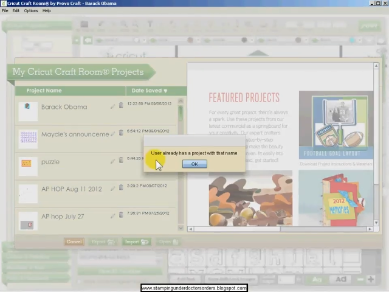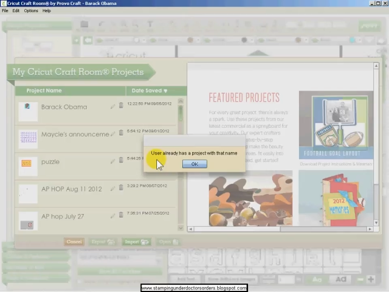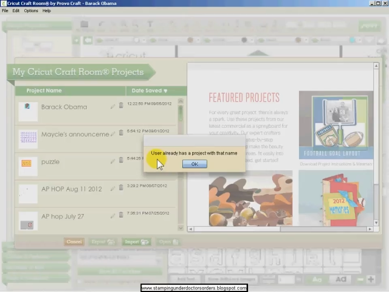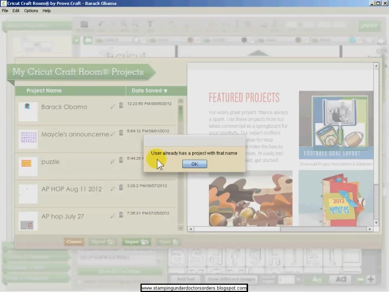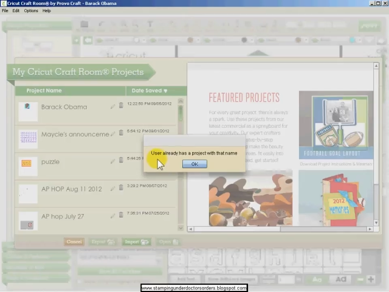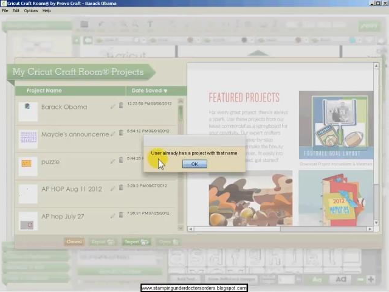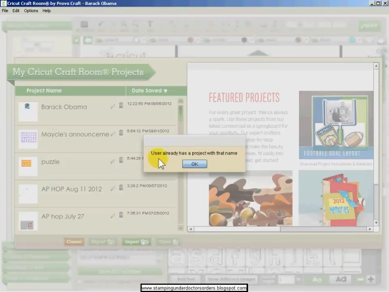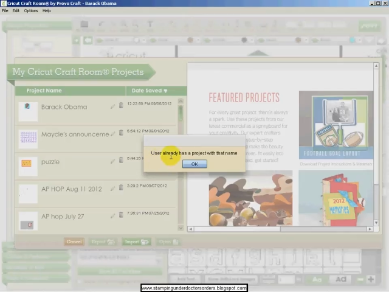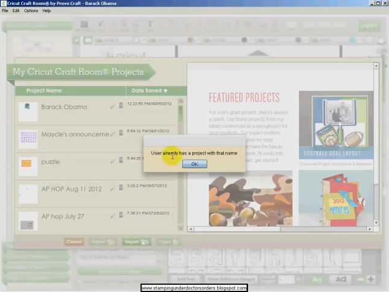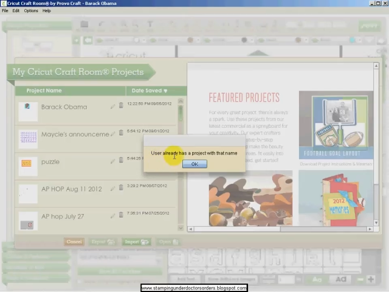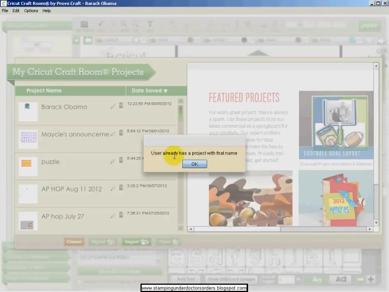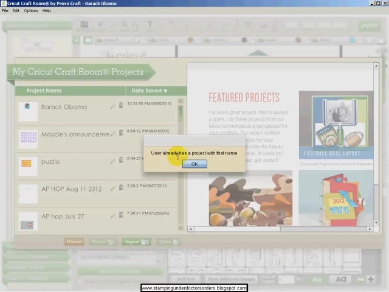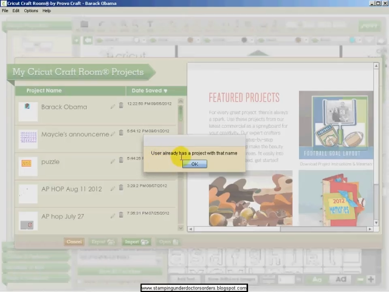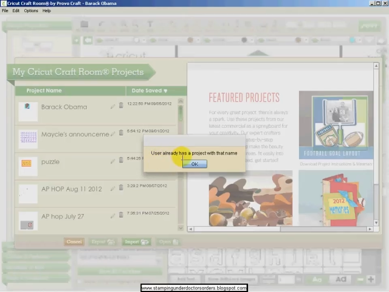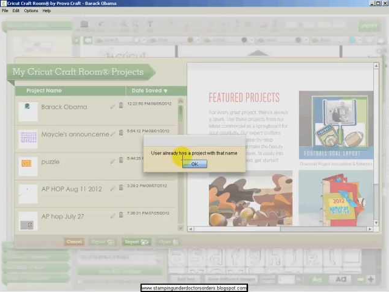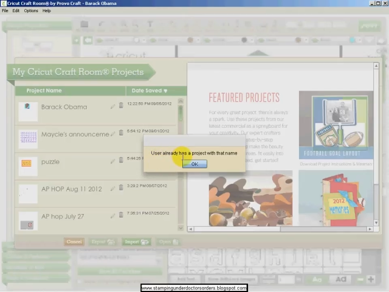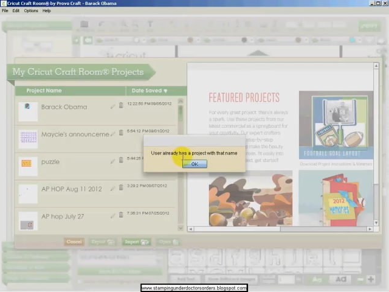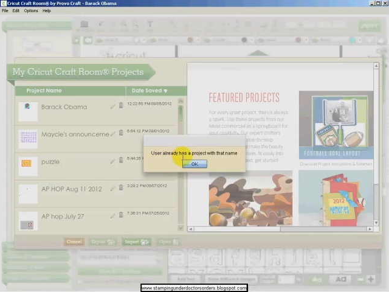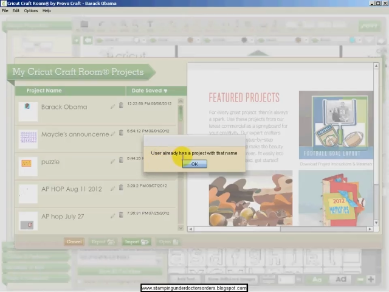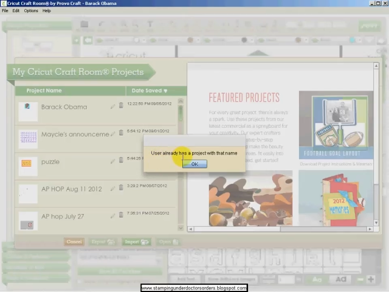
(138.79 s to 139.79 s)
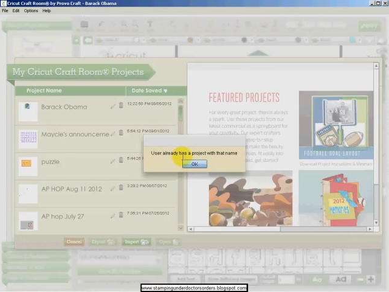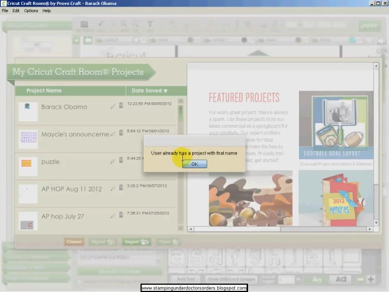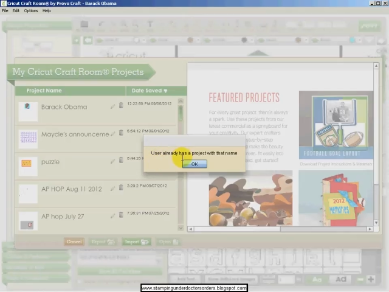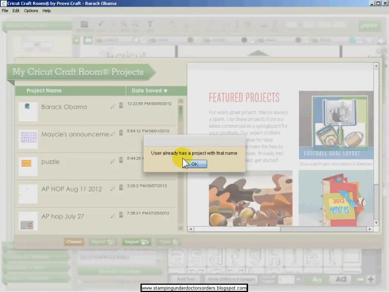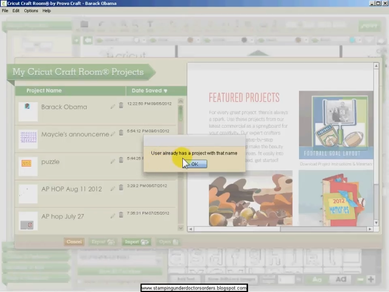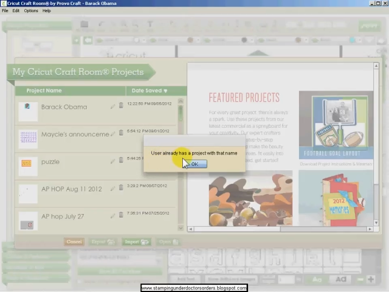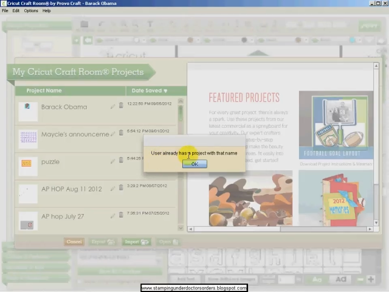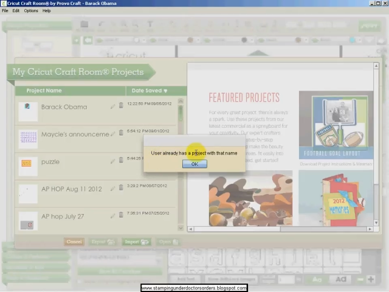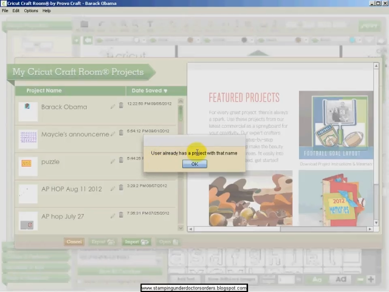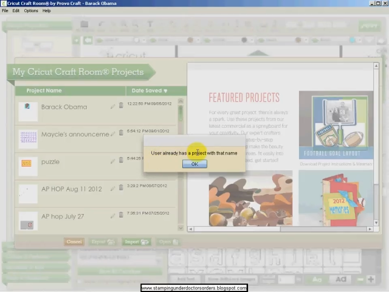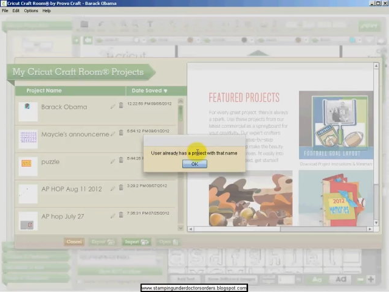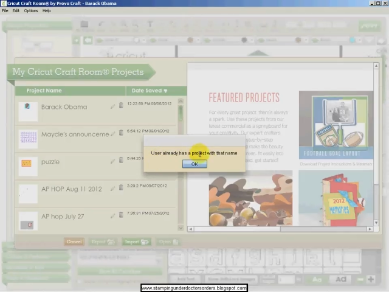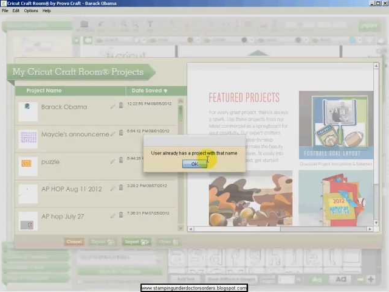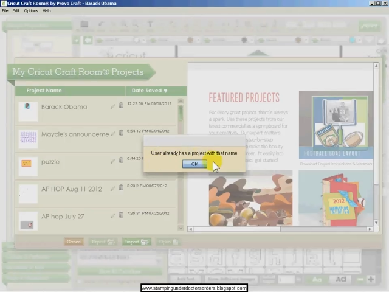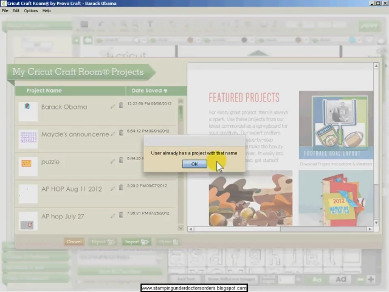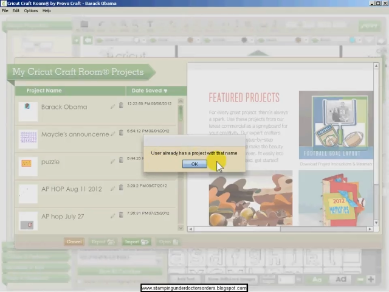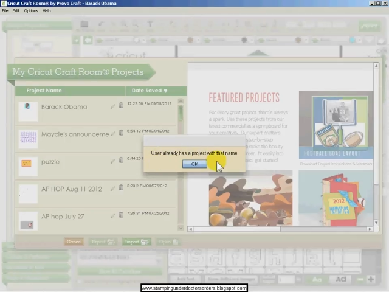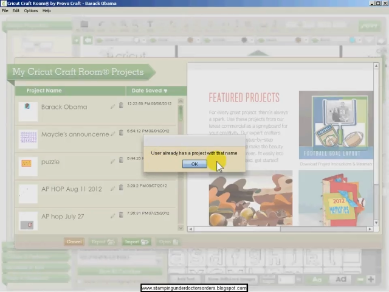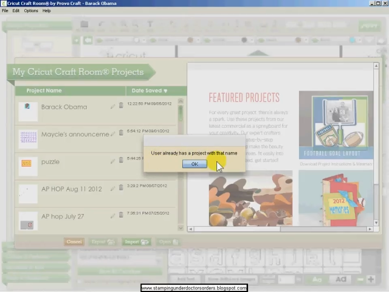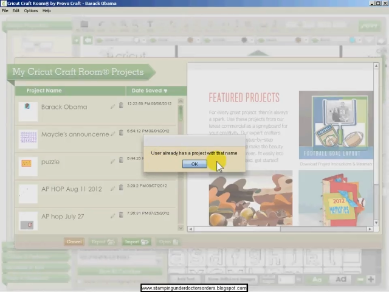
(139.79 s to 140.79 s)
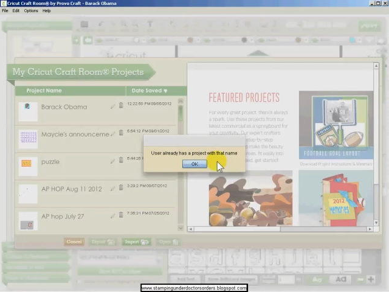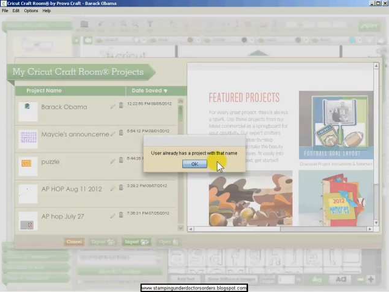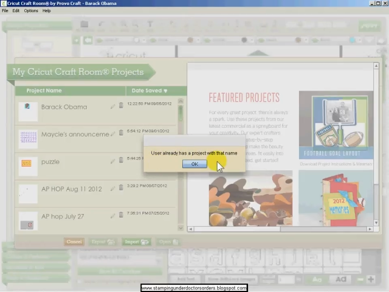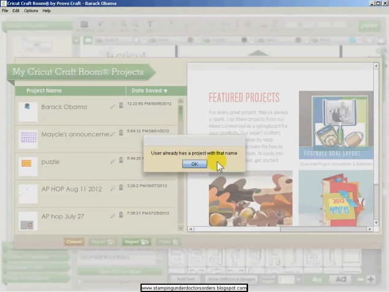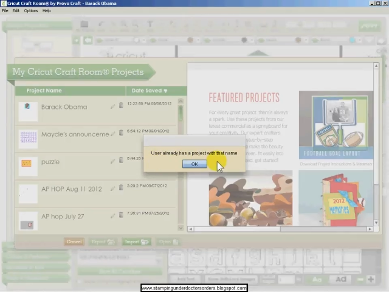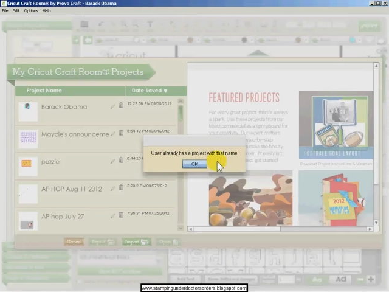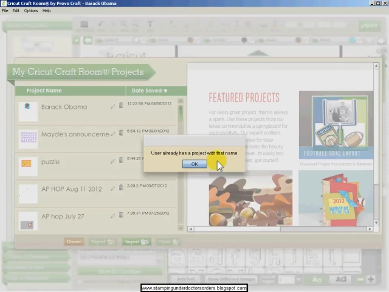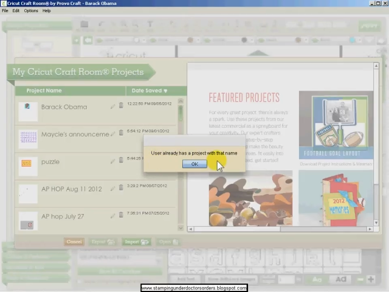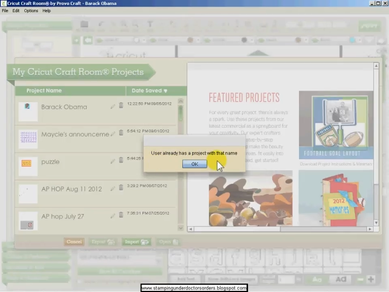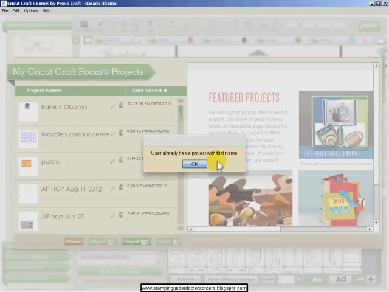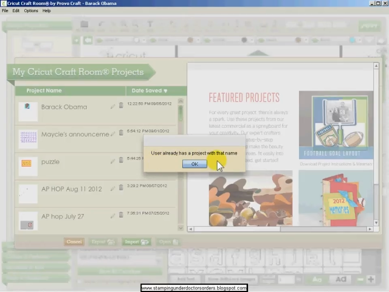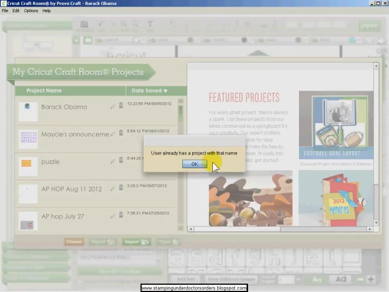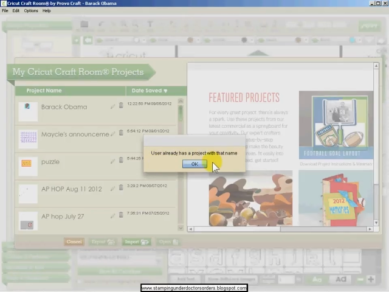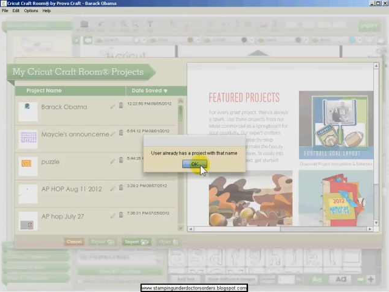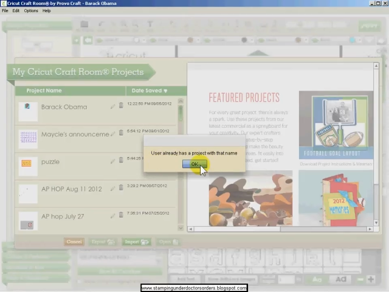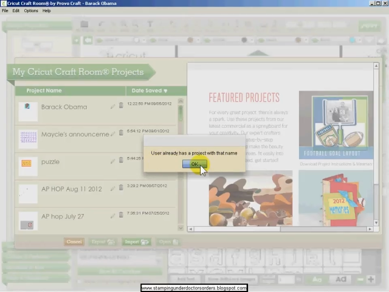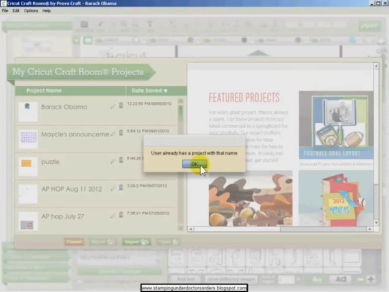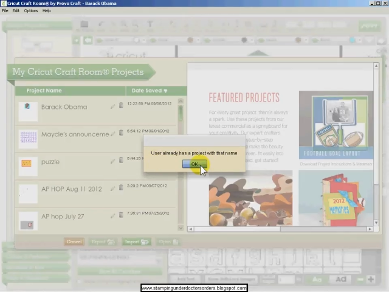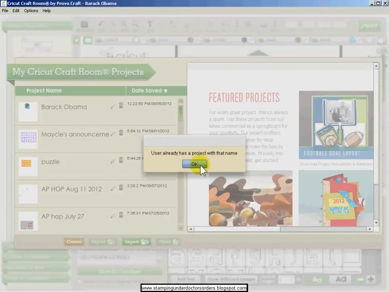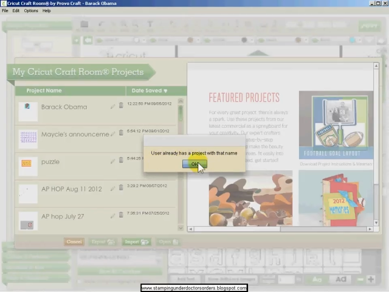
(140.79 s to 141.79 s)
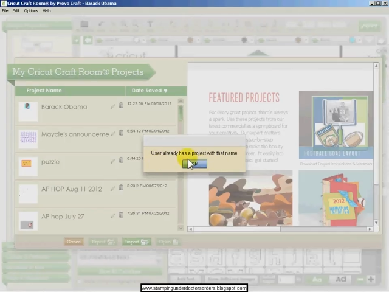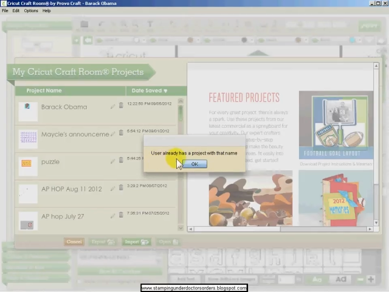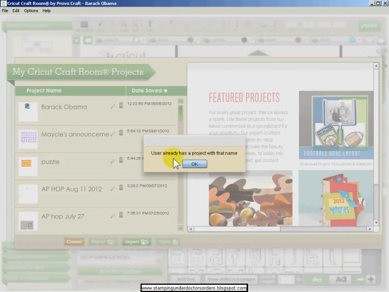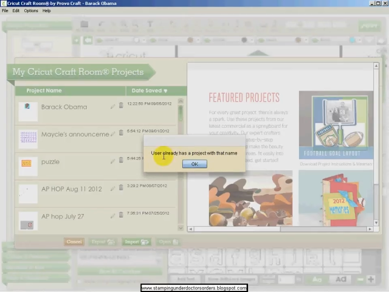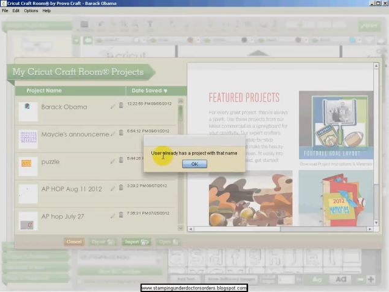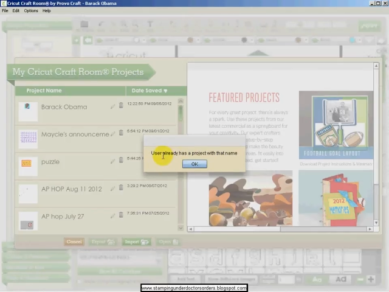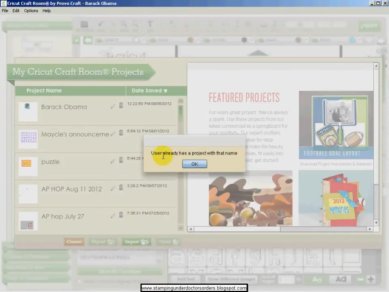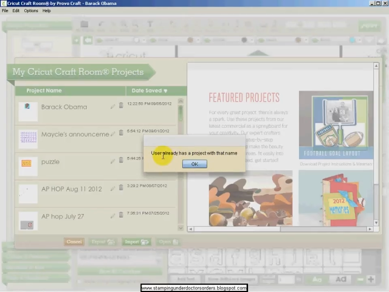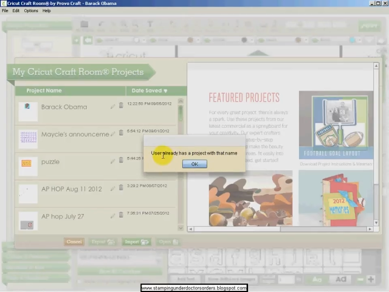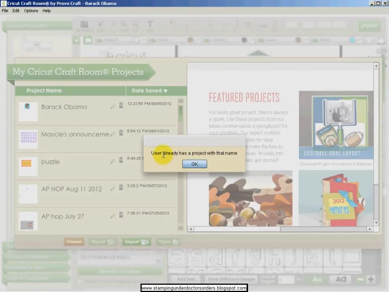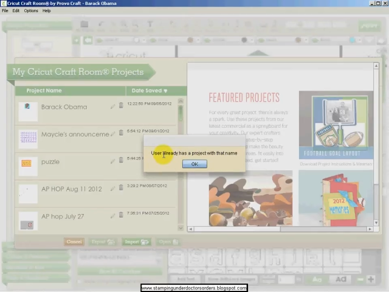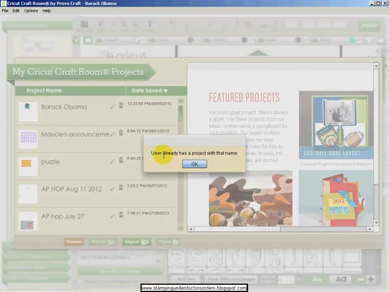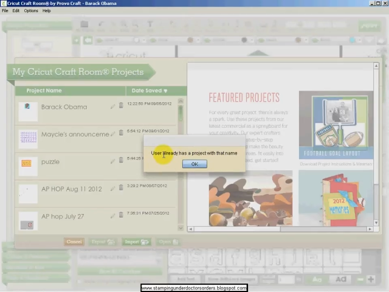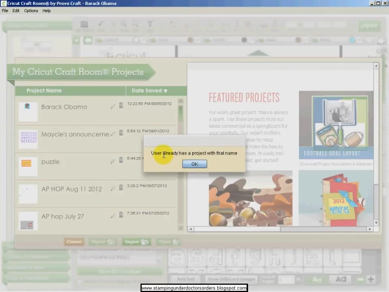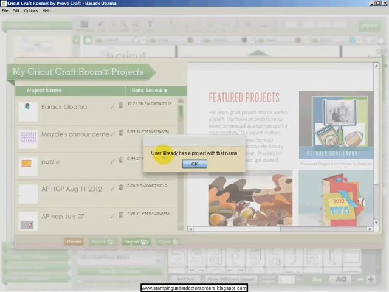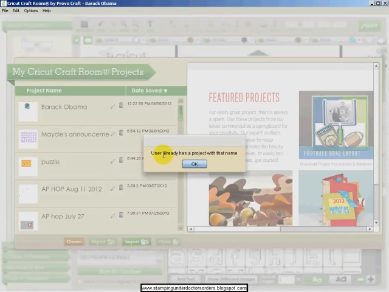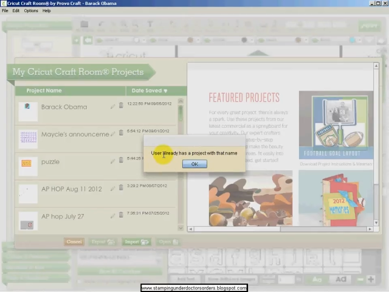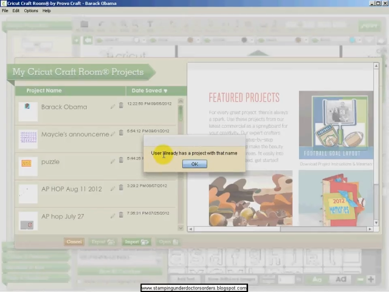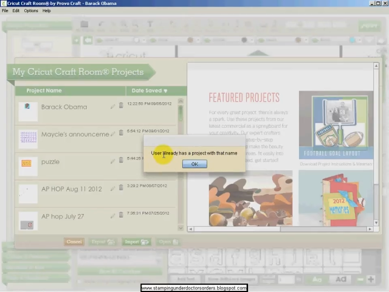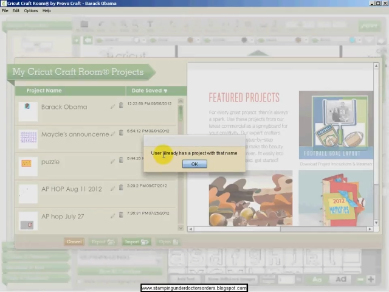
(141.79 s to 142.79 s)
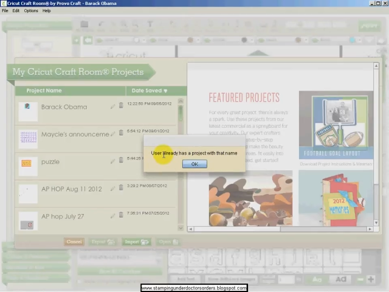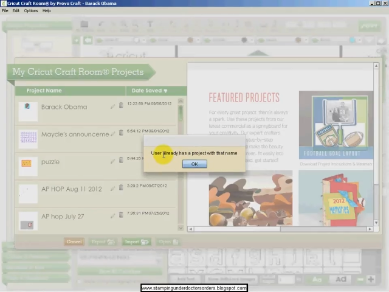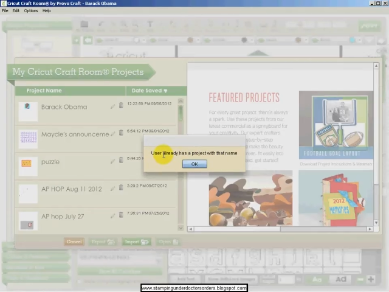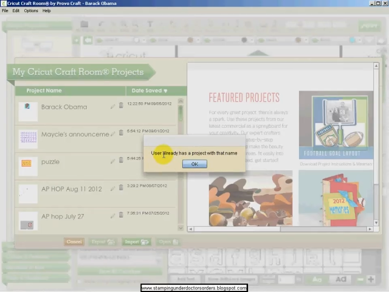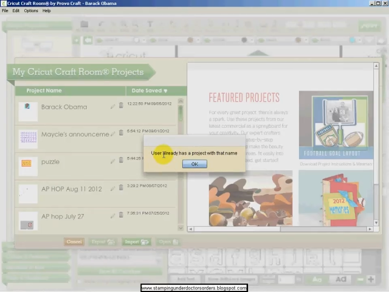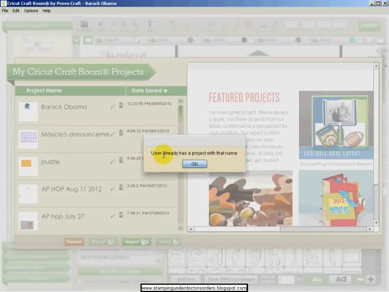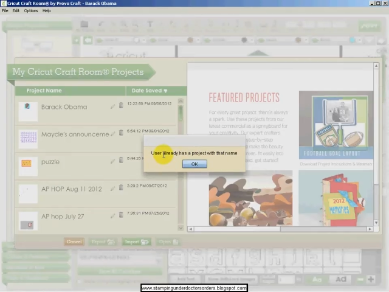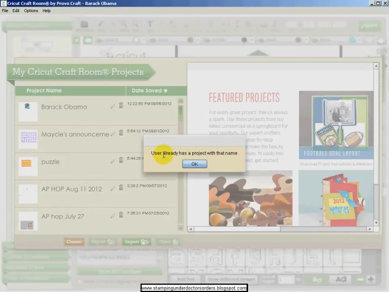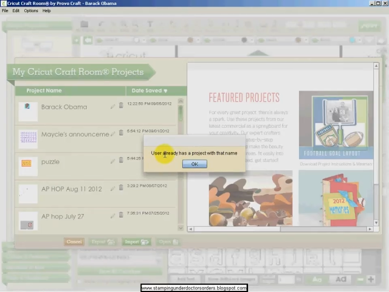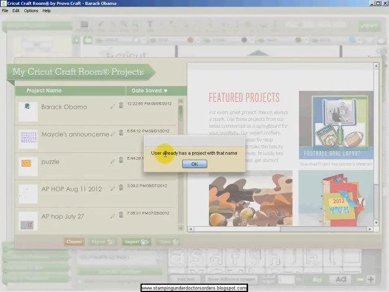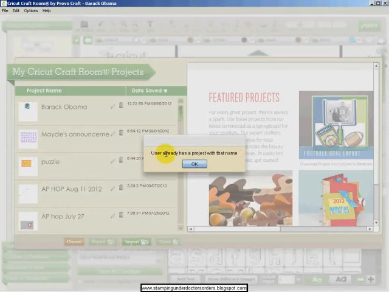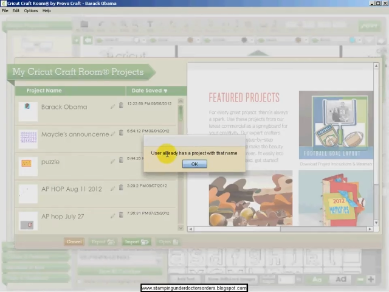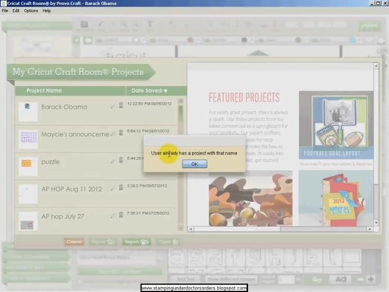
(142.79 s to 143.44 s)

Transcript: [unreadable: no face in view]